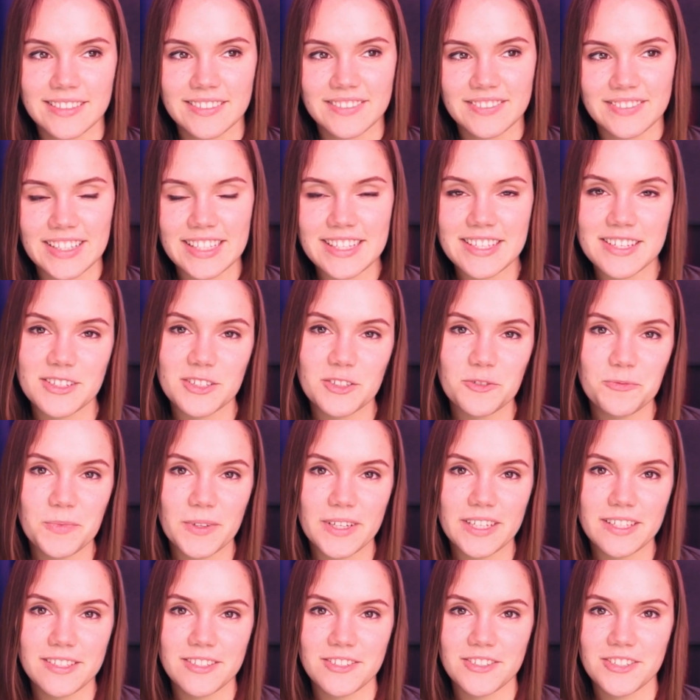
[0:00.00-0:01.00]
That's a cool
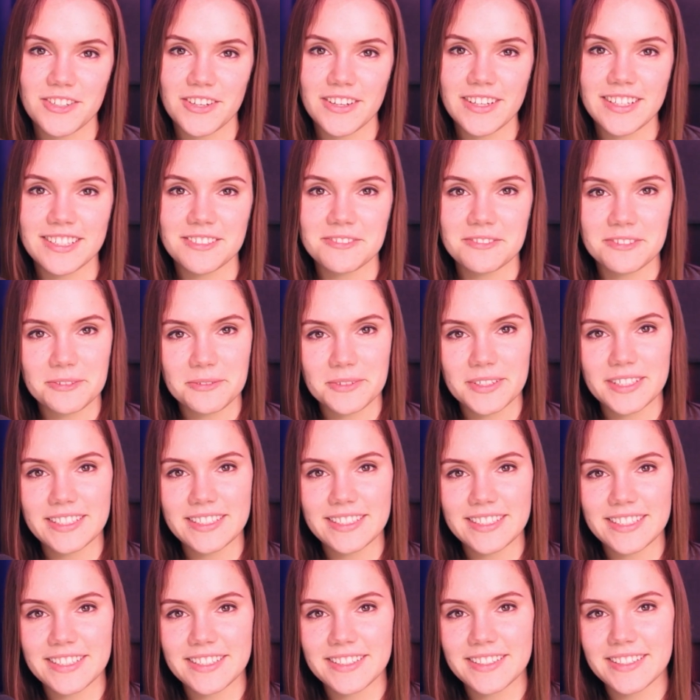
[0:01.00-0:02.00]
place to join if you
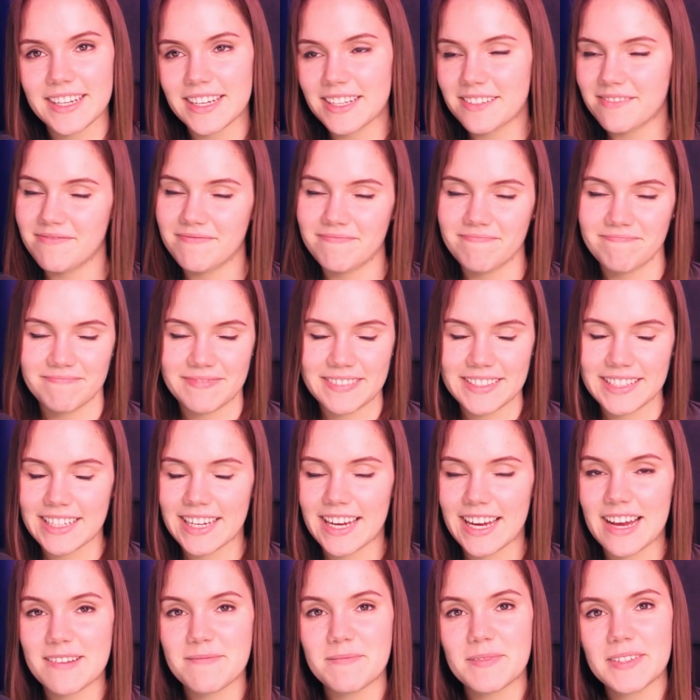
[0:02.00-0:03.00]
wanted to. I'd be
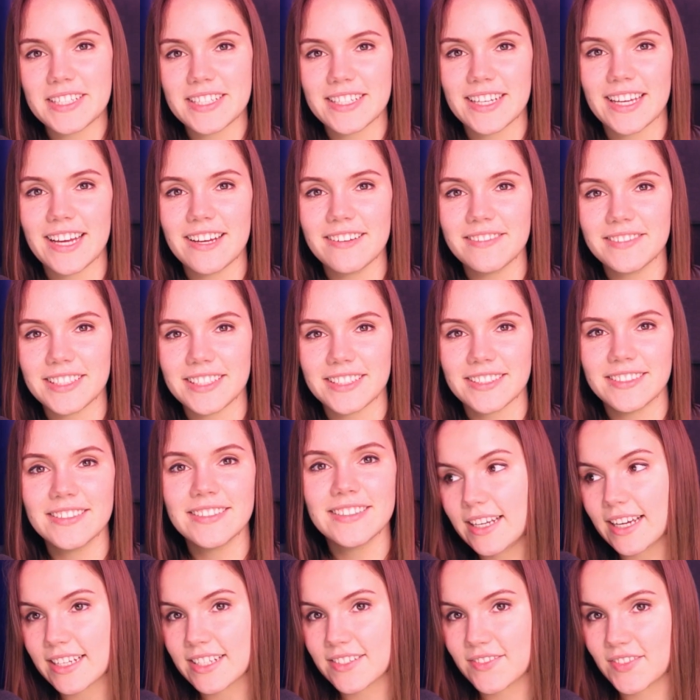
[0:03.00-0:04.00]
happy to have you.
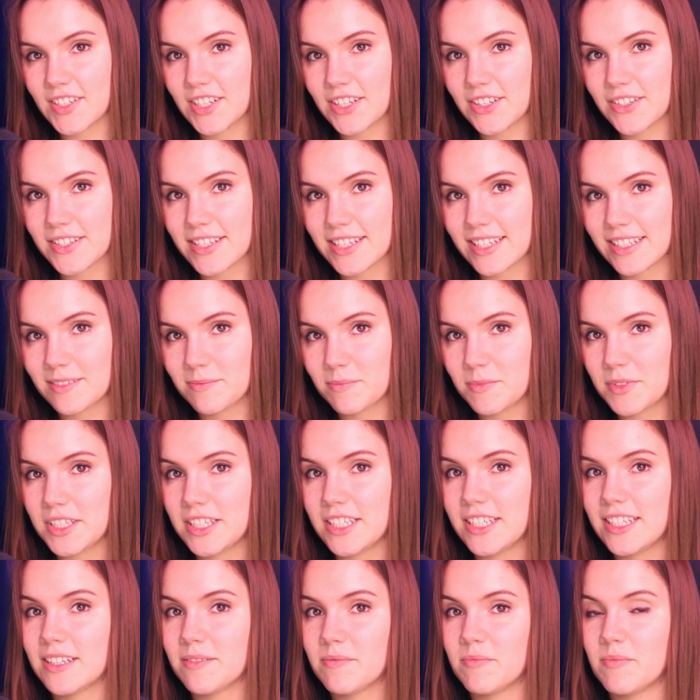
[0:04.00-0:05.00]
Next video is going to
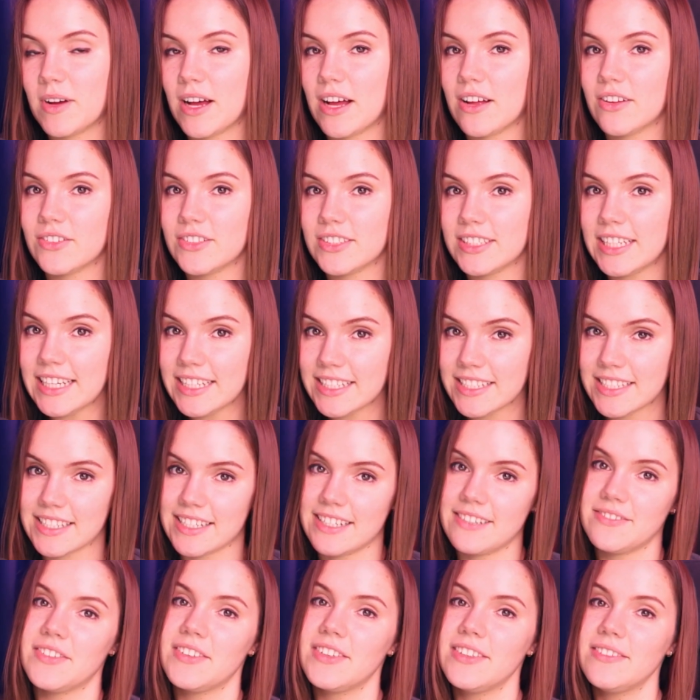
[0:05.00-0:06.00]
be about the next
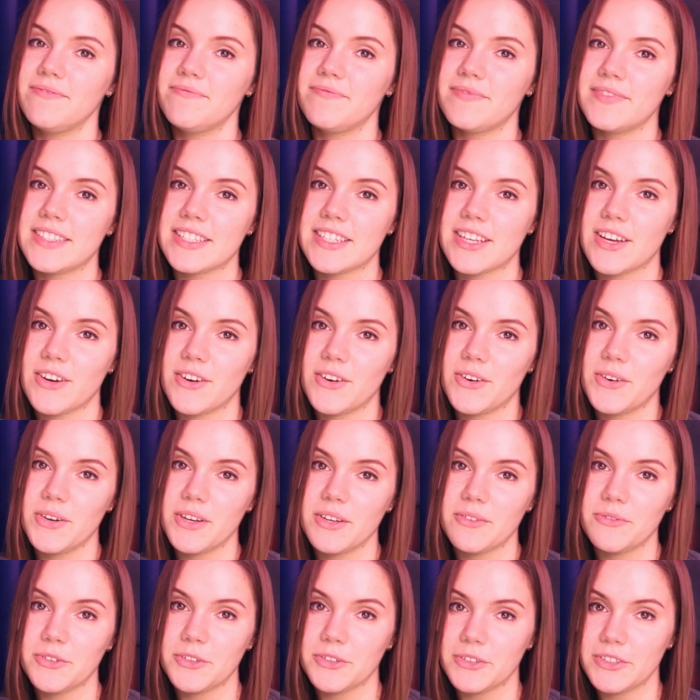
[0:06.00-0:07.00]
level. So
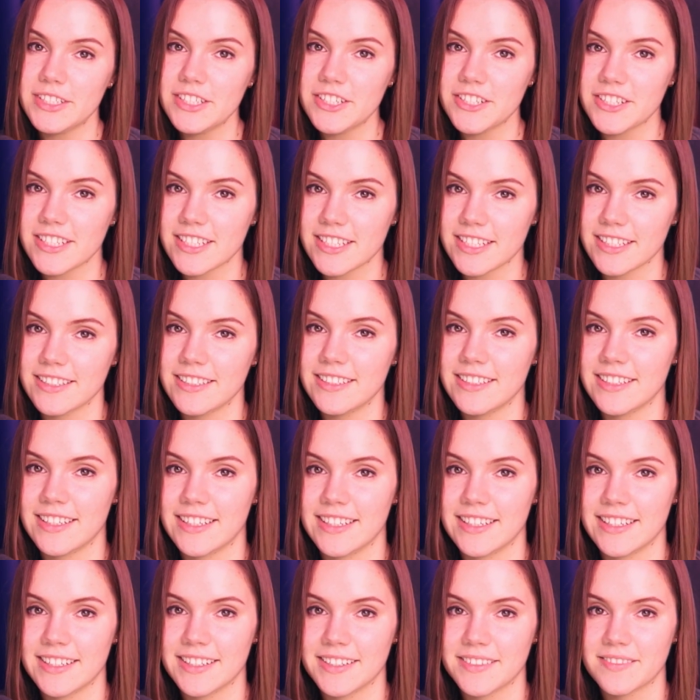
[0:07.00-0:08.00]
if you're interested,
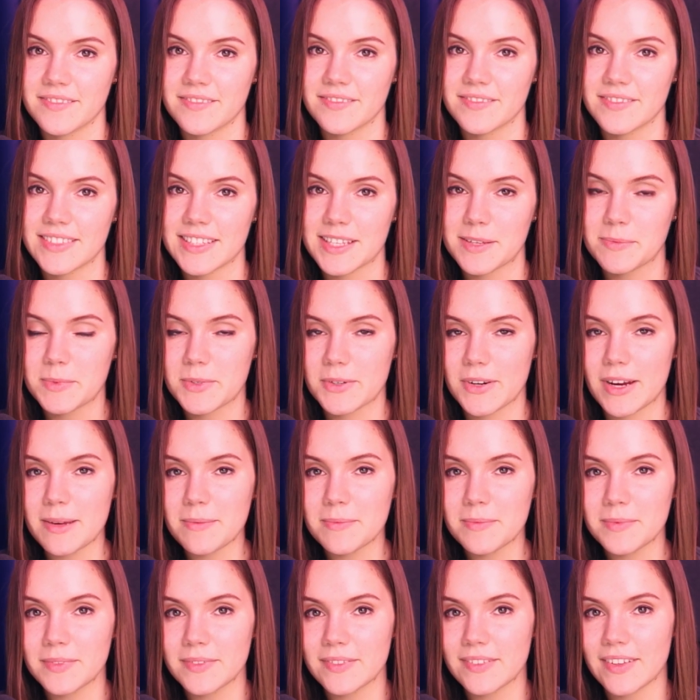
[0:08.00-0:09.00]
subscribe,
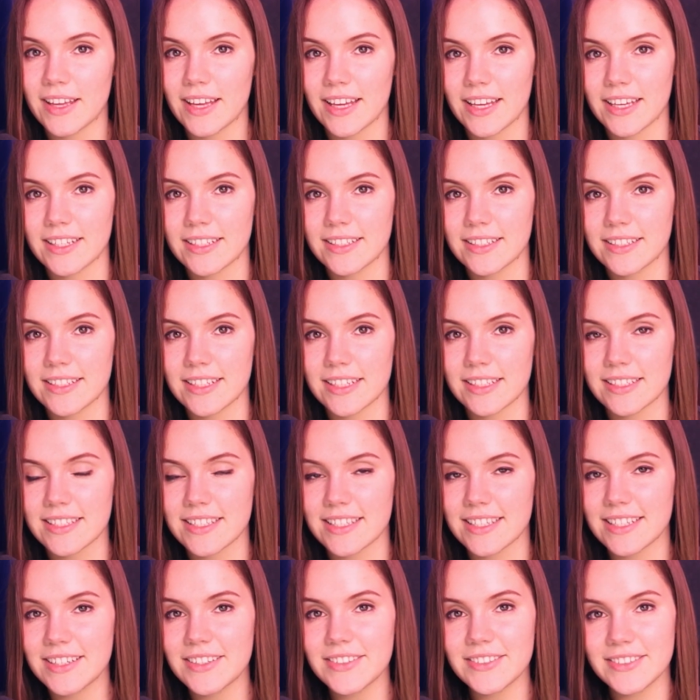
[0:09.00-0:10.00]
and I'll
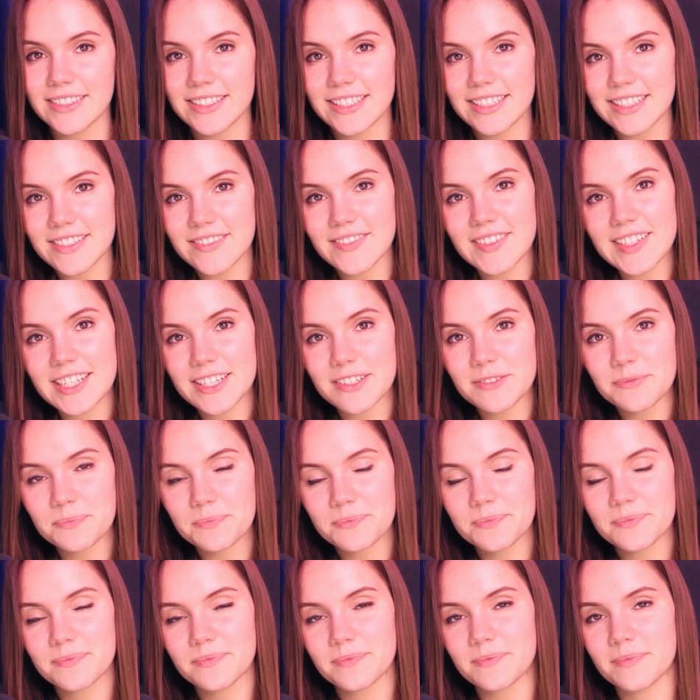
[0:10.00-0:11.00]
see you in the next video.
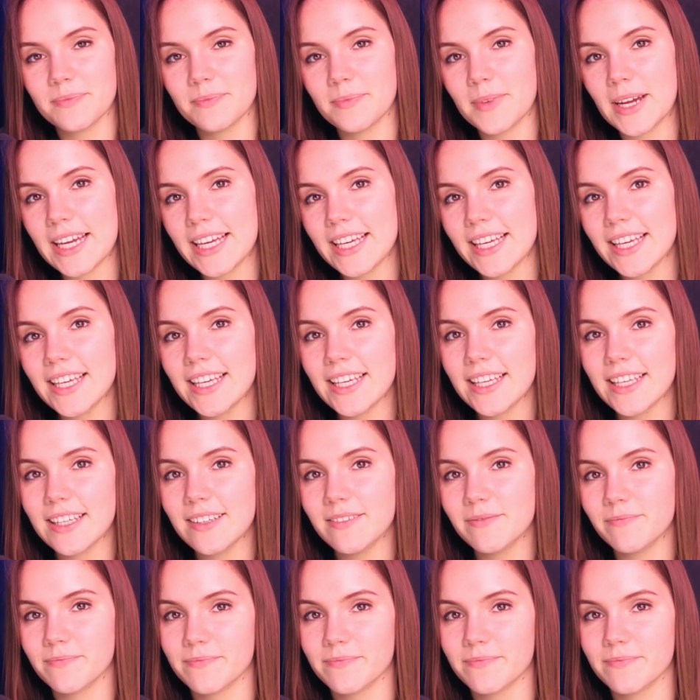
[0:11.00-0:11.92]
Bye!